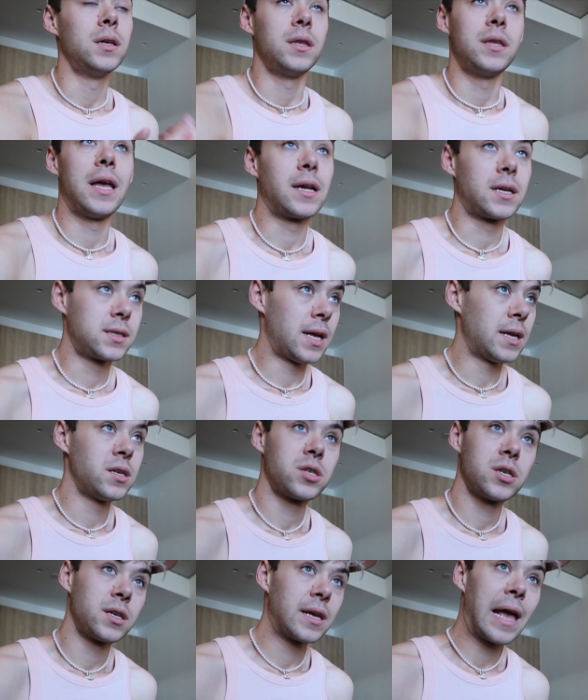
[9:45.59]
the
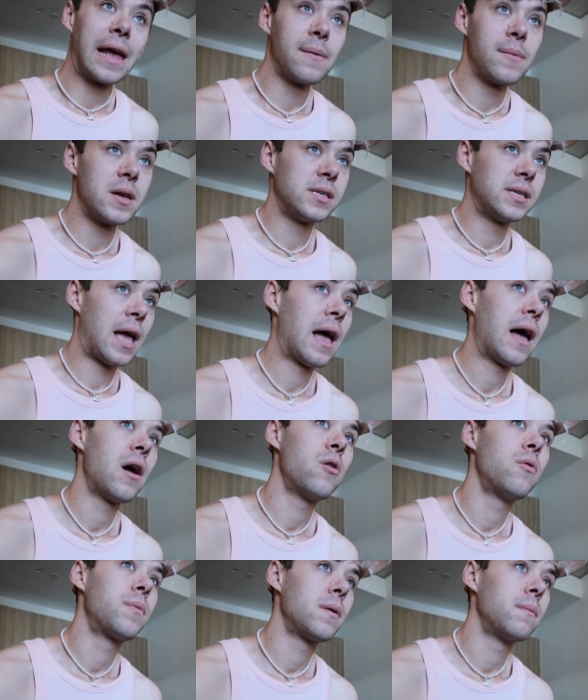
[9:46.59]
extension game is
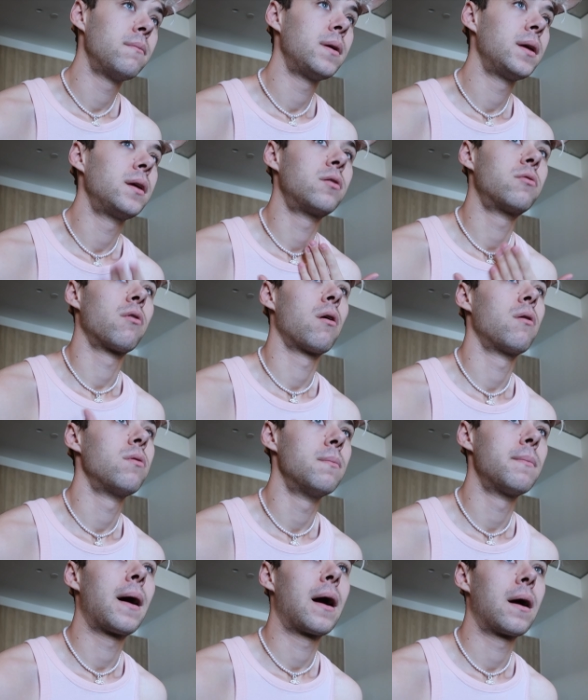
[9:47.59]
helping me grow
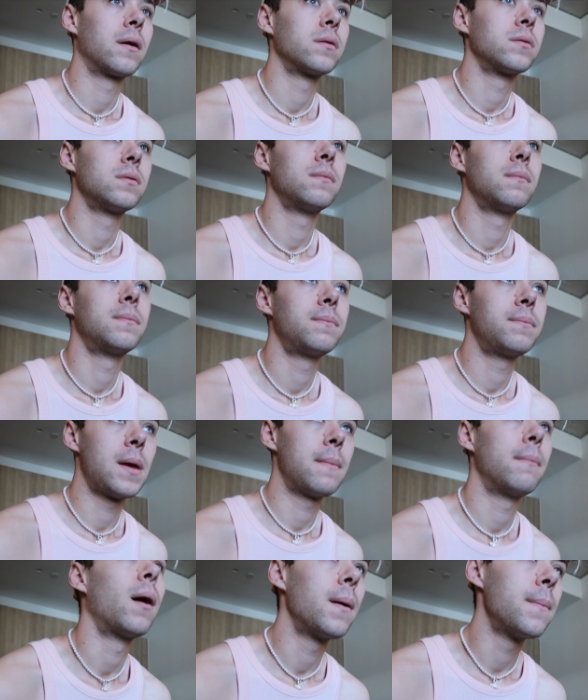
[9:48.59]
them out bit by